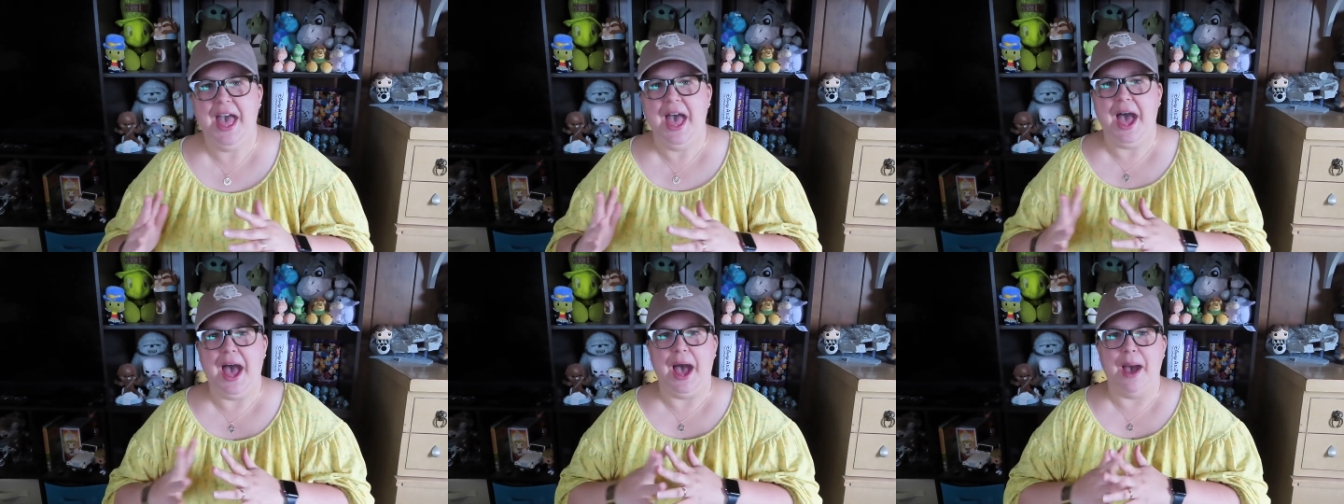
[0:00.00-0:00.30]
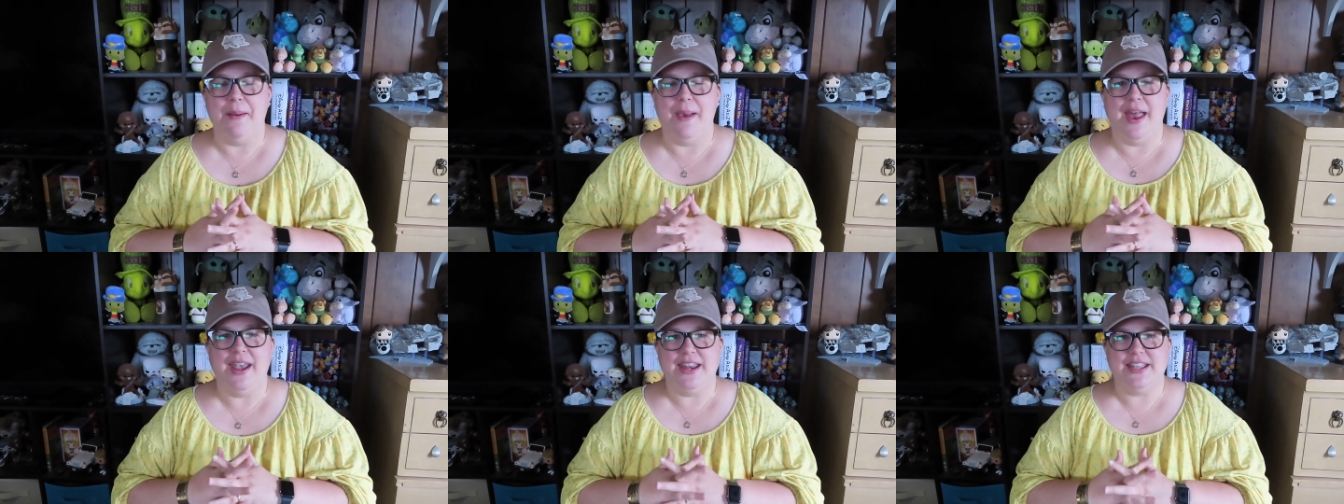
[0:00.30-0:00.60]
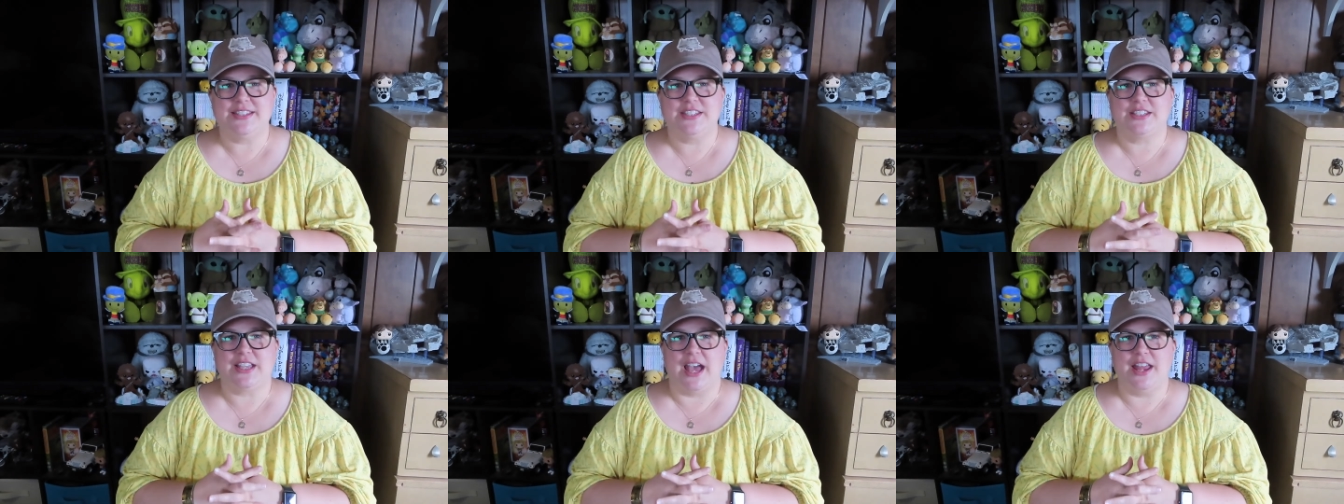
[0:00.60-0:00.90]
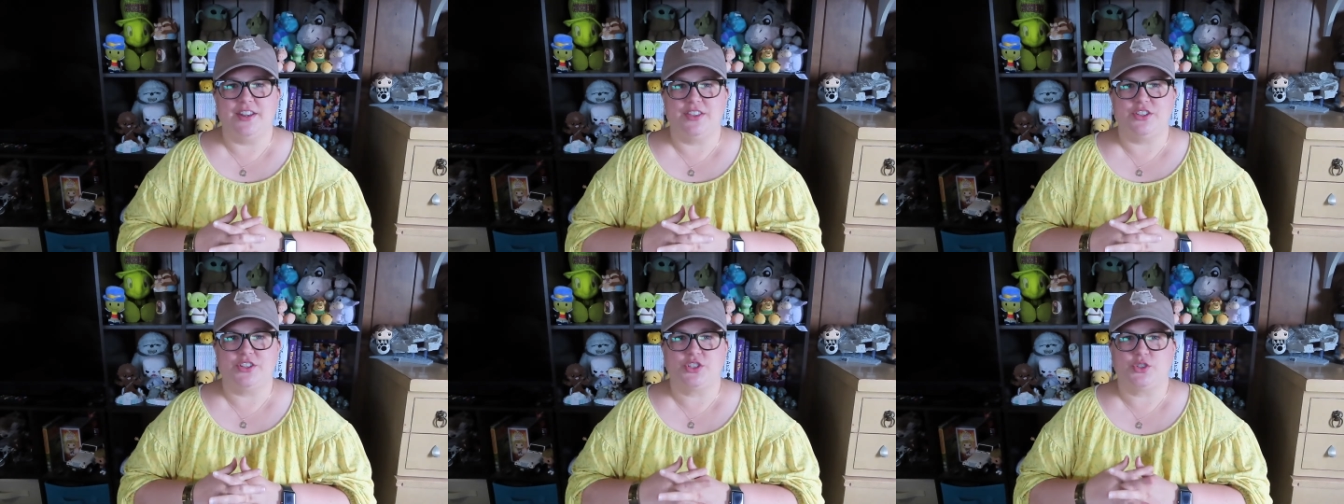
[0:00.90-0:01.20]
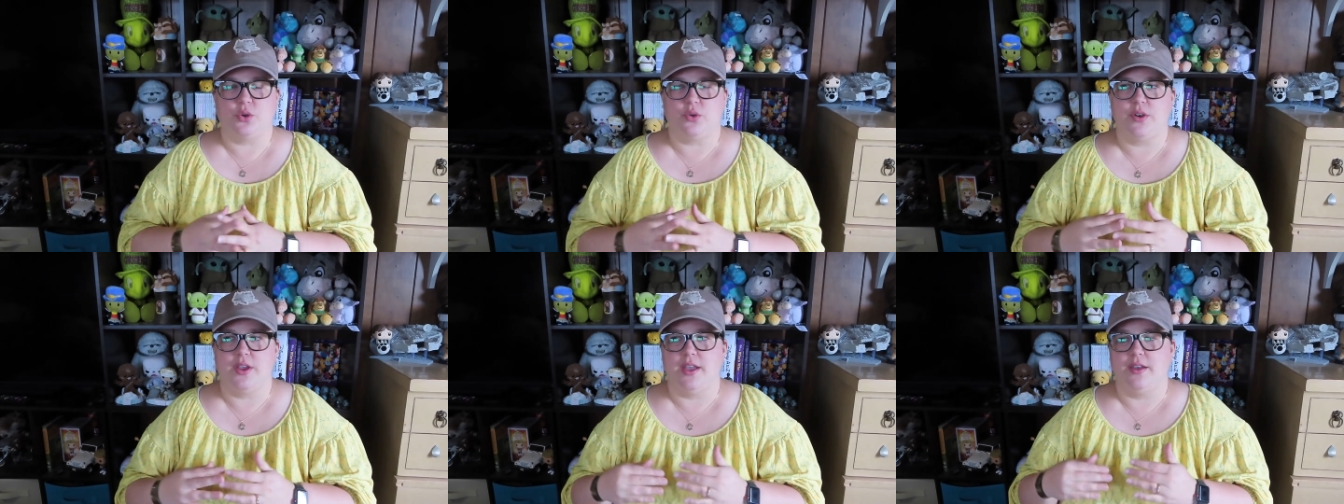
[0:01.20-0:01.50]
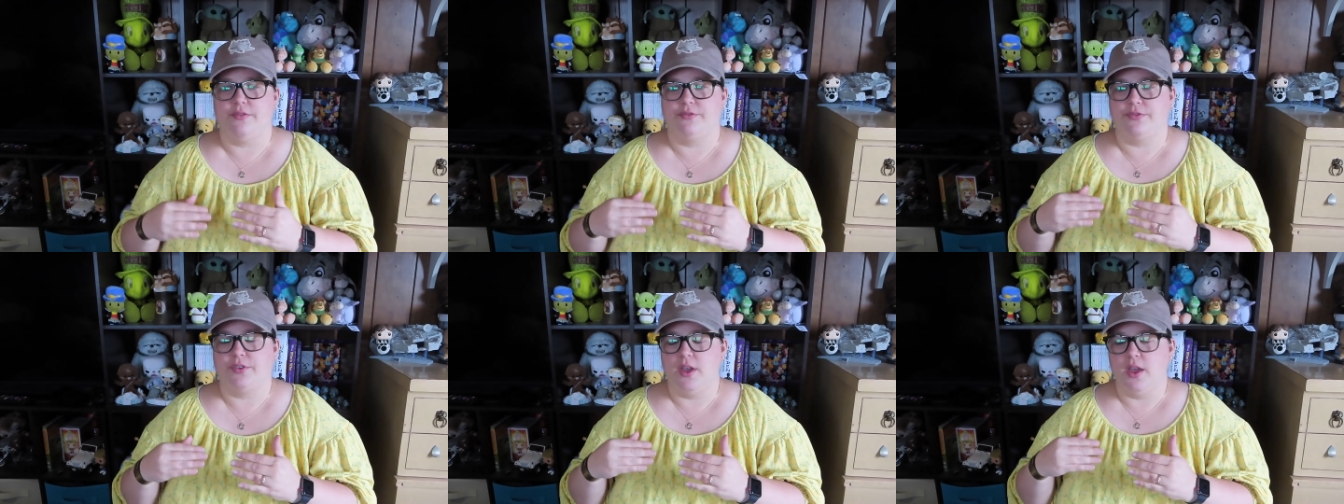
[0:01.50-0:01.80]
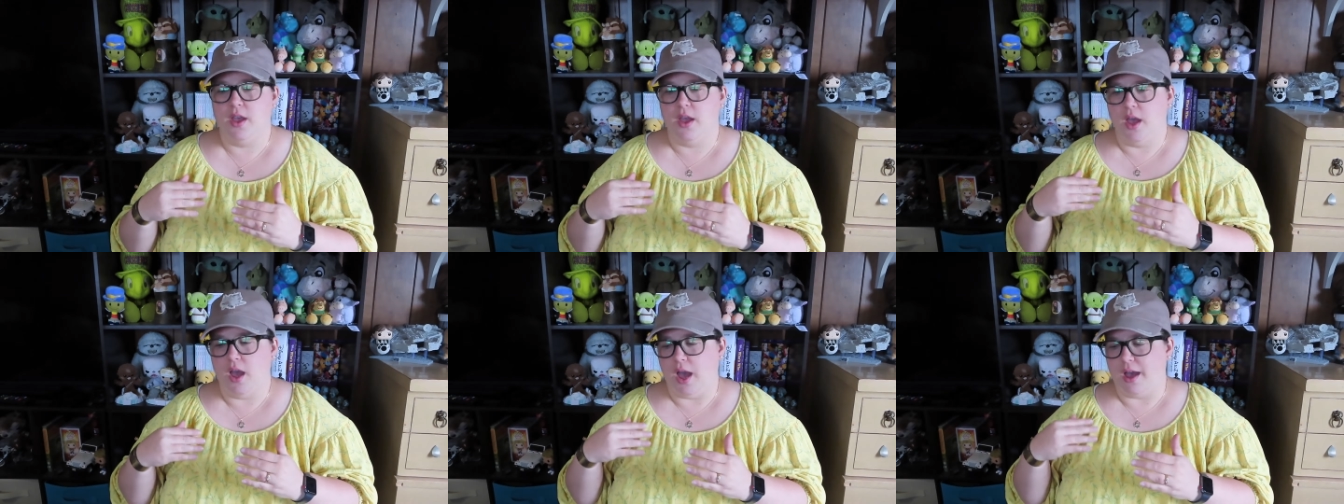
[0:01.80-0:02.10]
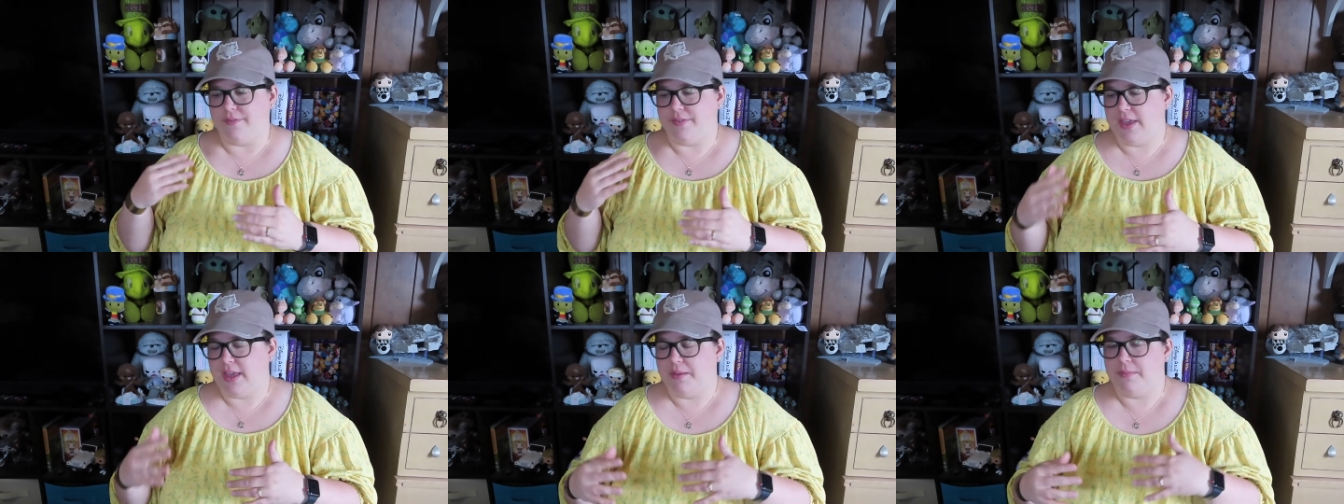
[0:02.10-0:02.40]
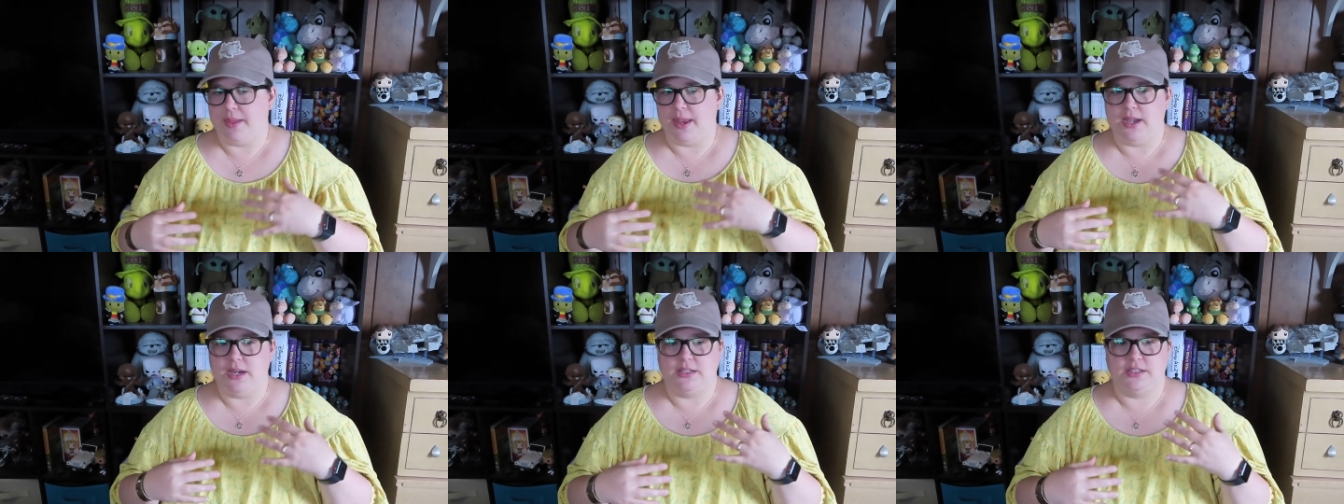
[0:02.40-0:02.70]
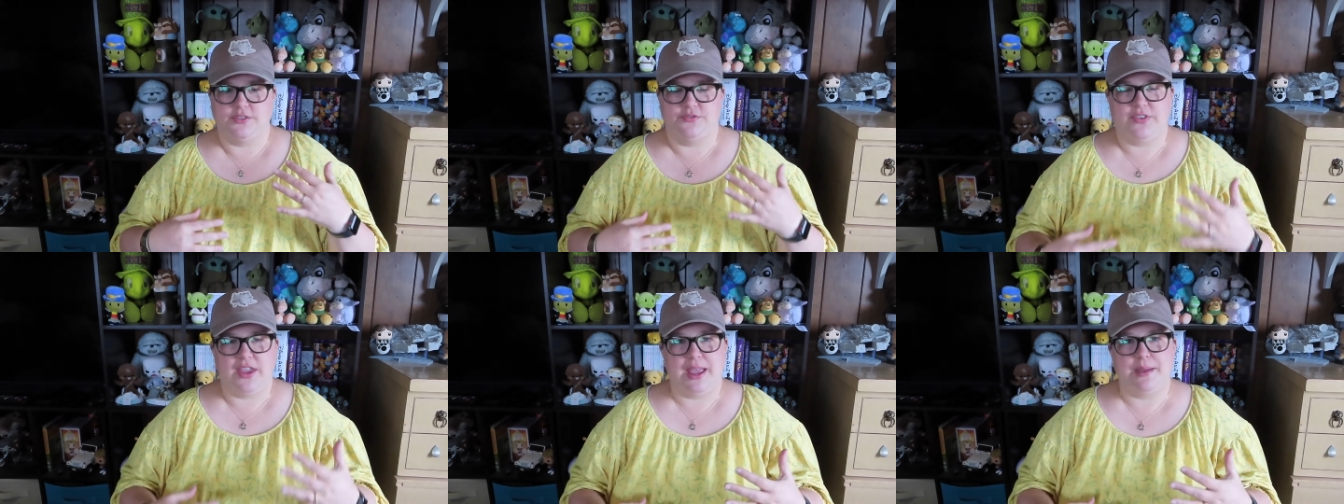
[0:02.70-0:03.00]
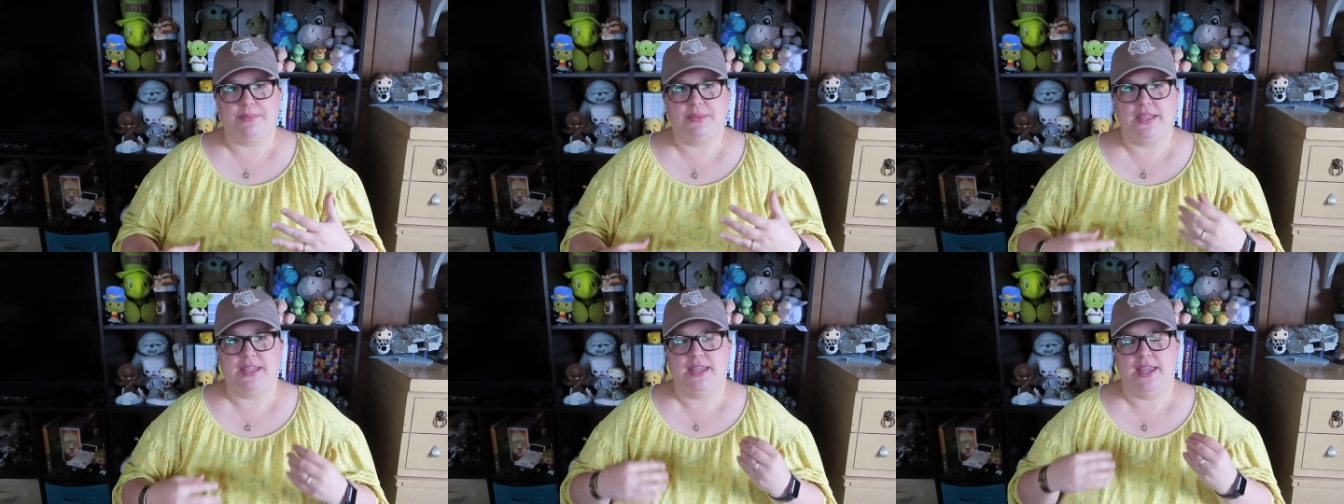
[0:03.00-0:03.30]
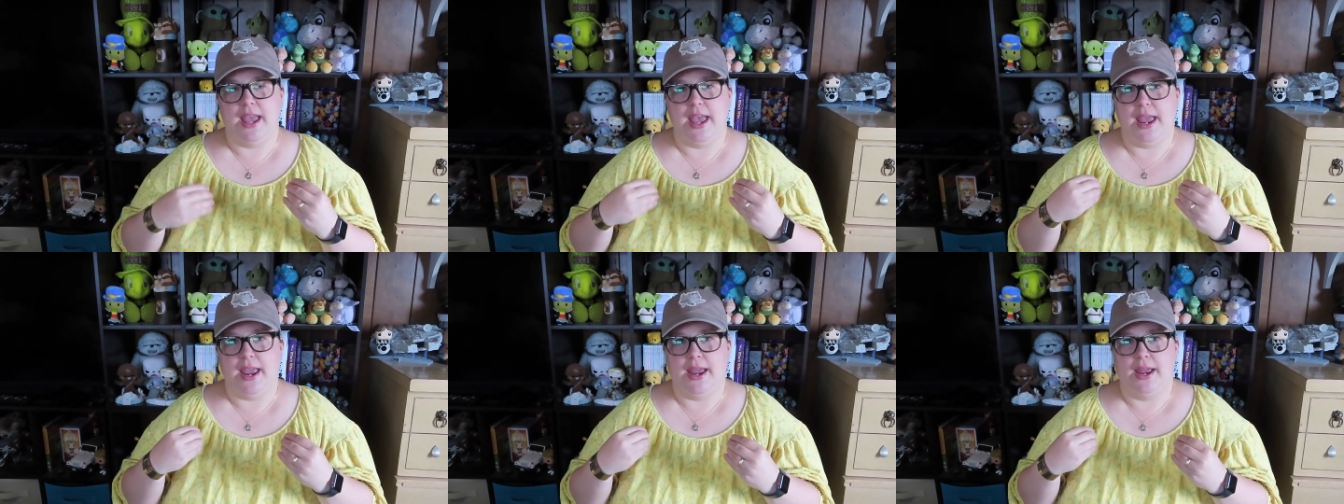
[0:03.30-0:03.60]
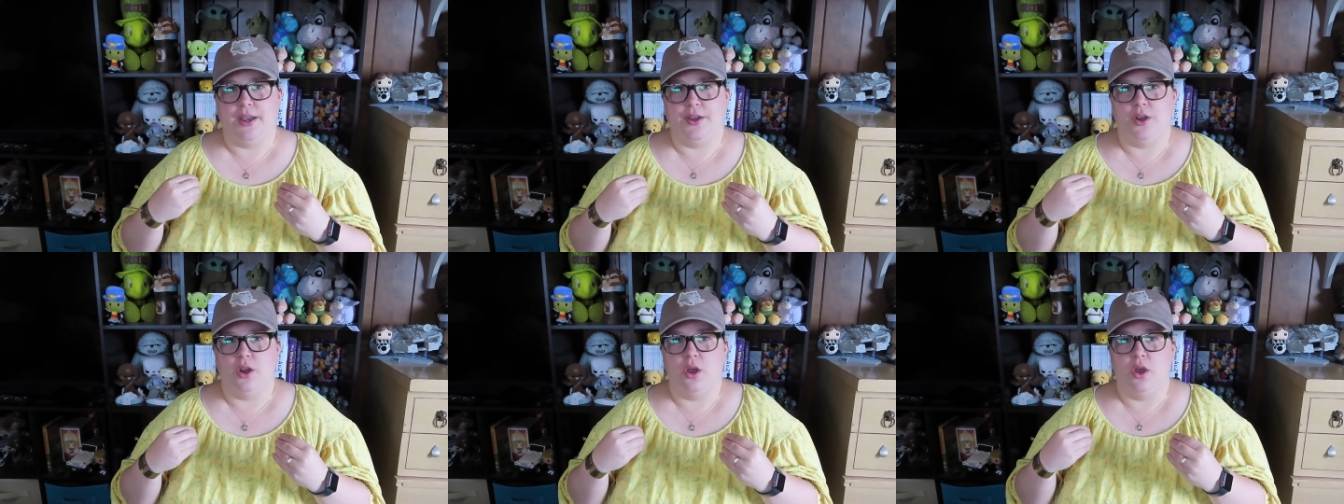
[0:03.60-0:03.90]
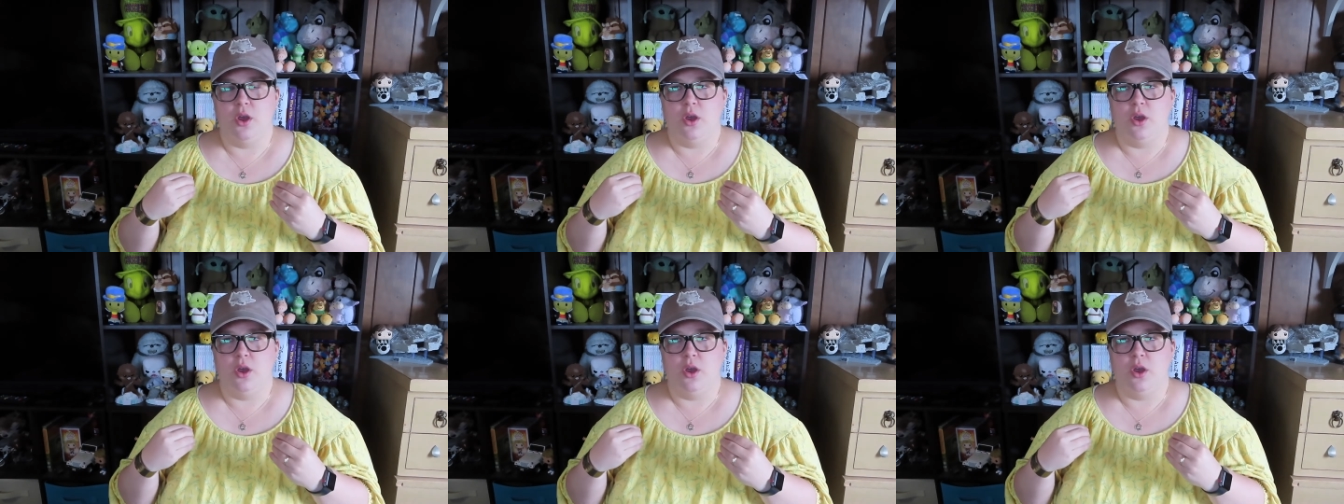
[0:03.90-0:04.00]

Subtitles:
And it's kind of the story of him and his family, and